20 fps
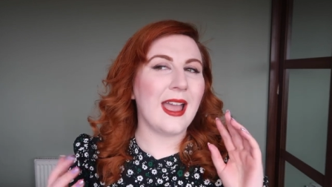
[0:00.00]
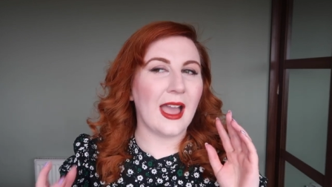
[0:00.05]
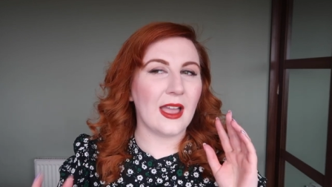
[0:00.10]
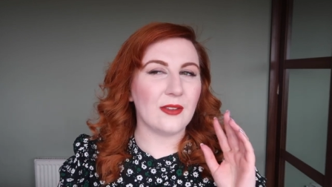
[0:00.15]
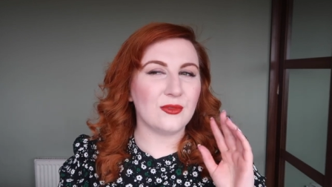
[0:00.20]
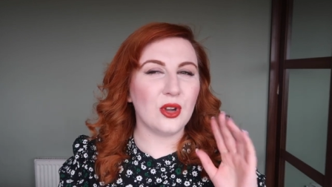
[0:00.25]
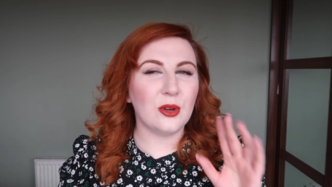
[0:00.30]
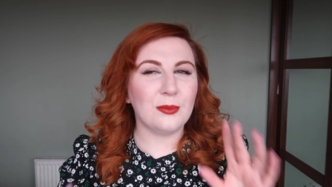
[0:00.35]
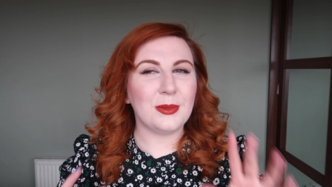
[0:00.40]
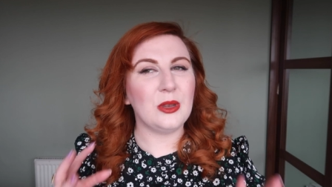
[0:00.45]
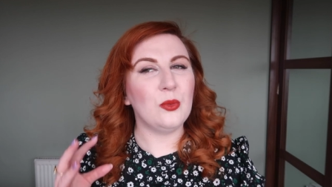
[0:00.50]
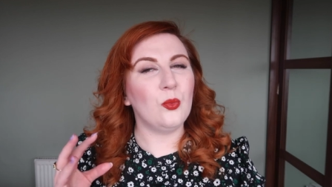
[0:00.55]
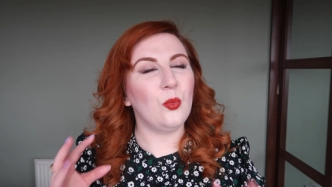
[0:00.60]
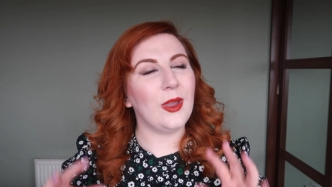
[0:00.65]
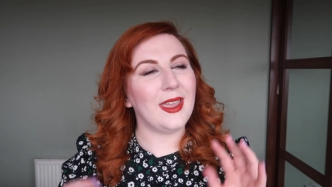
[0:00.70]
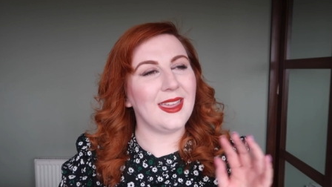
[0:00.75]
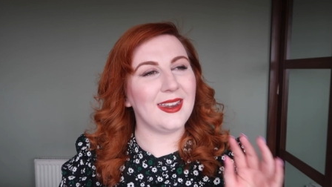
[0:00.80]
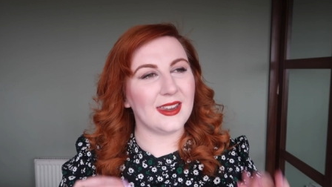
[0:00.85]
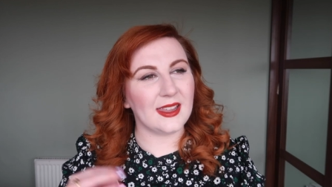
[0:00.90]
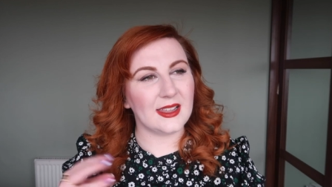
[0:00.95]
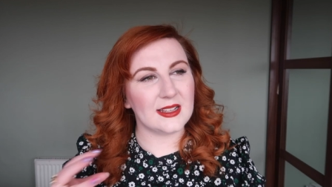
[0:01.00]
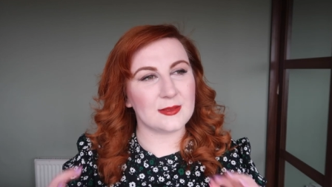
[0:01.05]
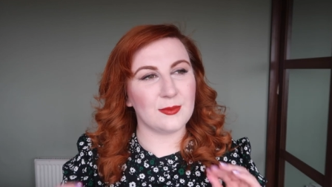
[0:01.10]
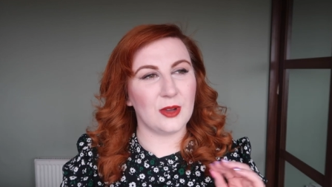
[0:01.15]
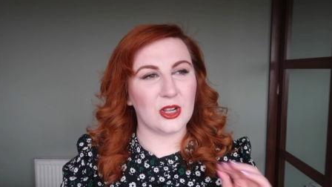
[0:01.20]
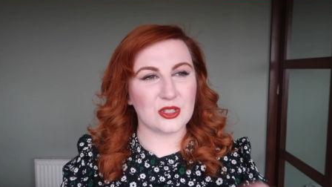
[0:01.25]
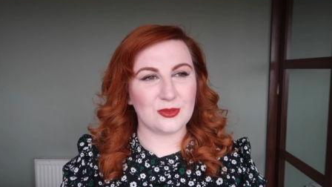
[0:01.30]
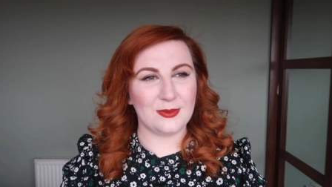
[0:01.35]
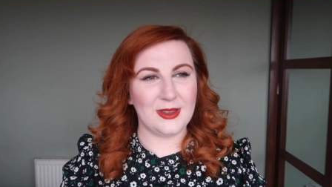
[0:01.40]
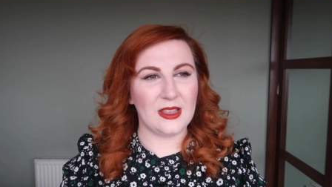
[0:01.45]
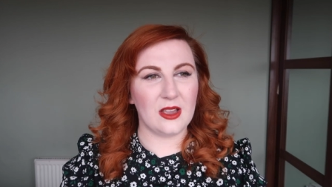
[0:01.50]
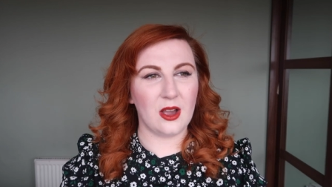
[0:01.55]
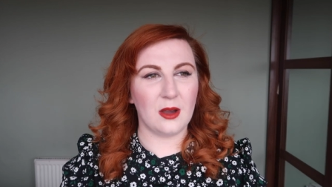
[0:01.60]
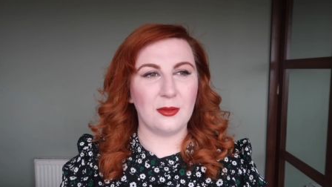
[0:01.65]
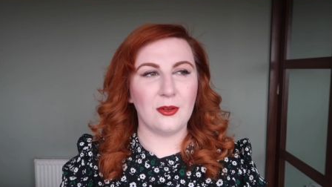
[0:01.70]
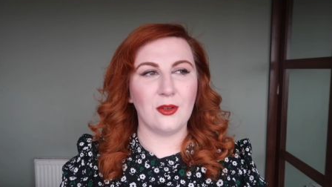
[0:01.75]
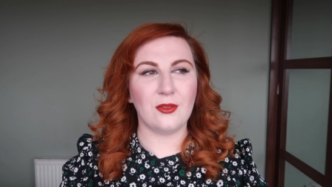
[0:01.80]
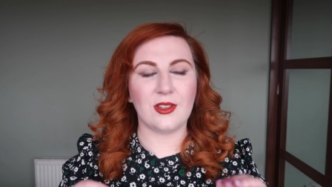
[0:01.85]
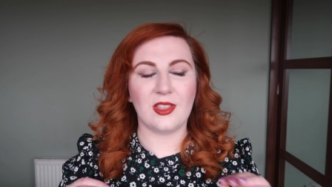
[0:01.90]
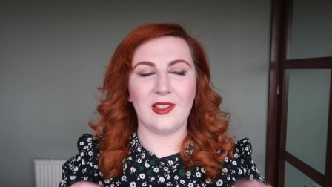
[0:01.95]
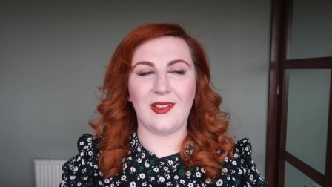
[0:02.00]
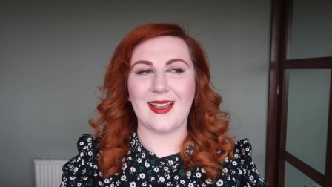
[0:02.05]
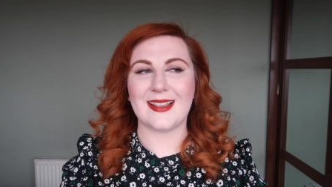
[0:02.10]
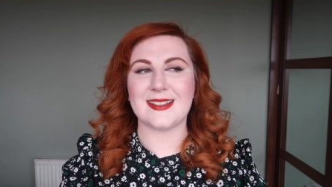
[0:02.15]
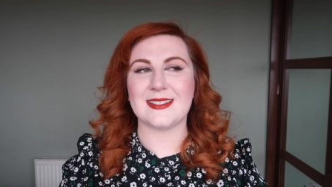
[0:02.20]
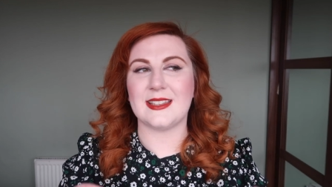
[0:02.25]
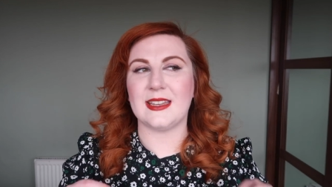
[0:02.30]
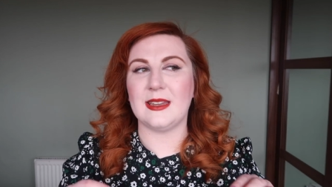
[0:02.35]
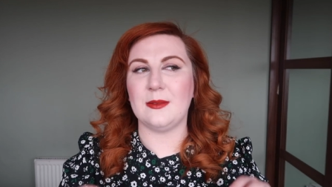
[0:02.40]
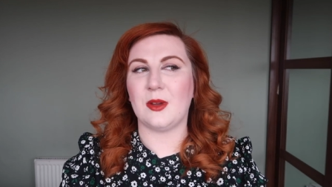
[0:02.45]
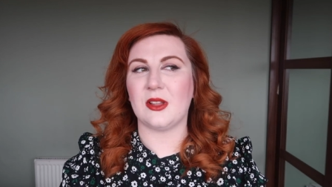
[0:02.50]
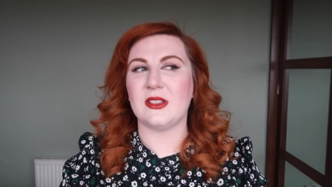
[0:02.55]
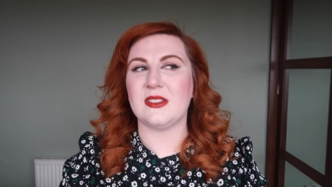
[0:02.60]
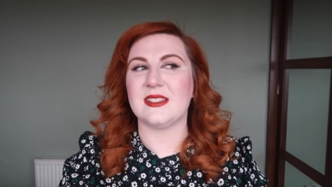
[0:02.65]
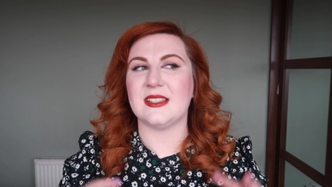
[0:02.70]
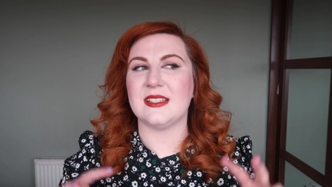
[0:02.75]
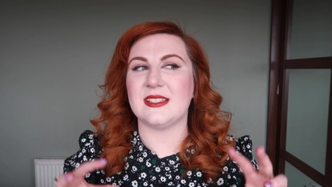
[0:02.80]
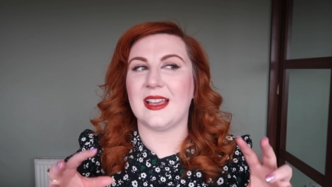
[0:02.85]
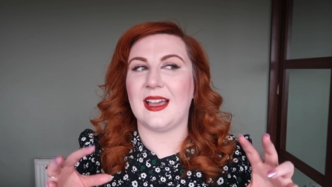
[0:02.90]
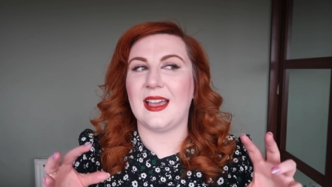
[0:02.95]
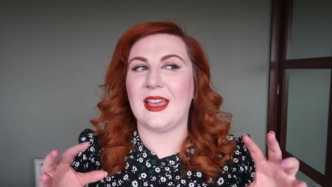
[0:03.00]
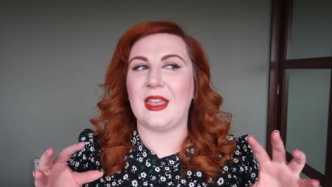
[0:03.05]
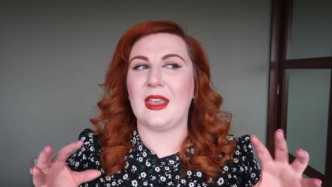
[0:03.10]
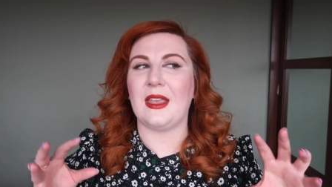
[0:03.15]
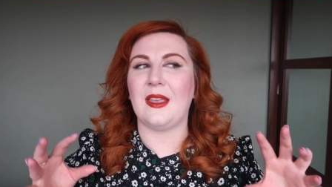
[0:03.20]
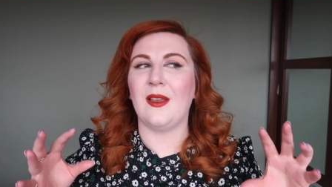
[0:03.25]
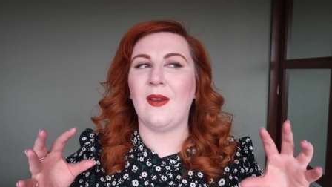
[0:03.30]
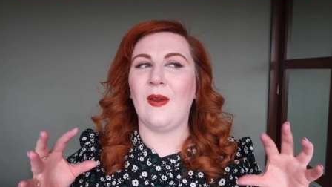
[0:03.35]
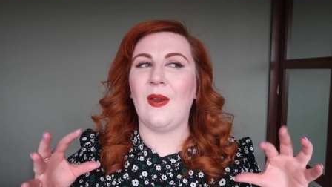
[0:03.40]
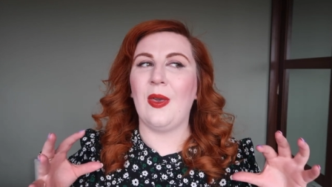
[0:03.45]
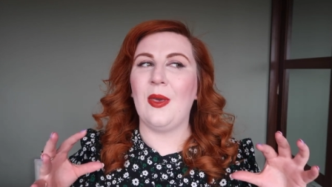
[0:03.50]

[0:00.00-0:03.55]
I've not been wearing as much makeup over the last three months as I